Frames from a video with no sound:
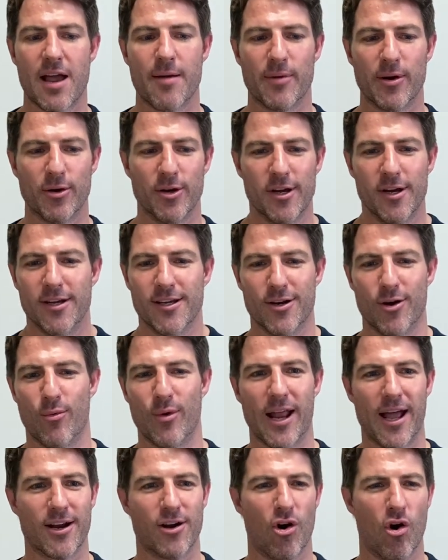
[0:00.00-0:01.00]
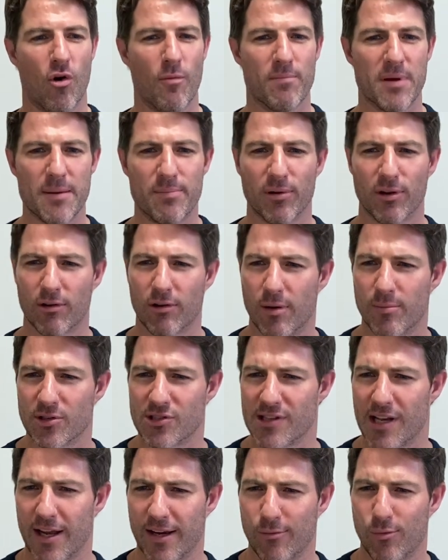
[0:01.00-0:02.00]
And, when I go home, people are almost
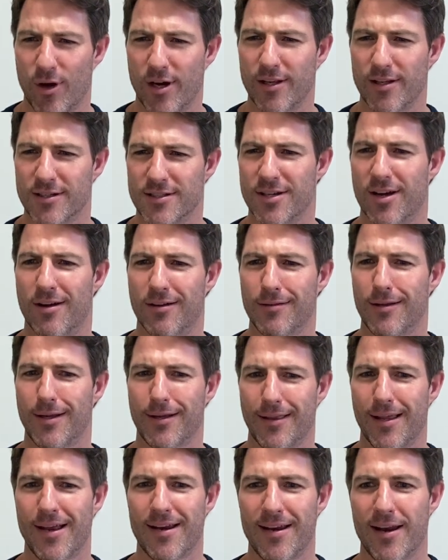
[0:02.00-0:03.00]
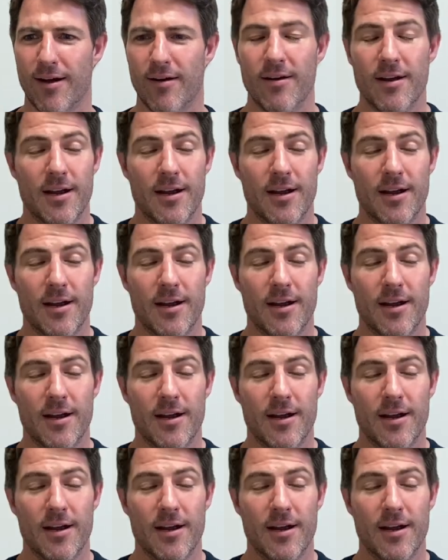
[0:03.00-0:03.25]
like, why do you talk like that now?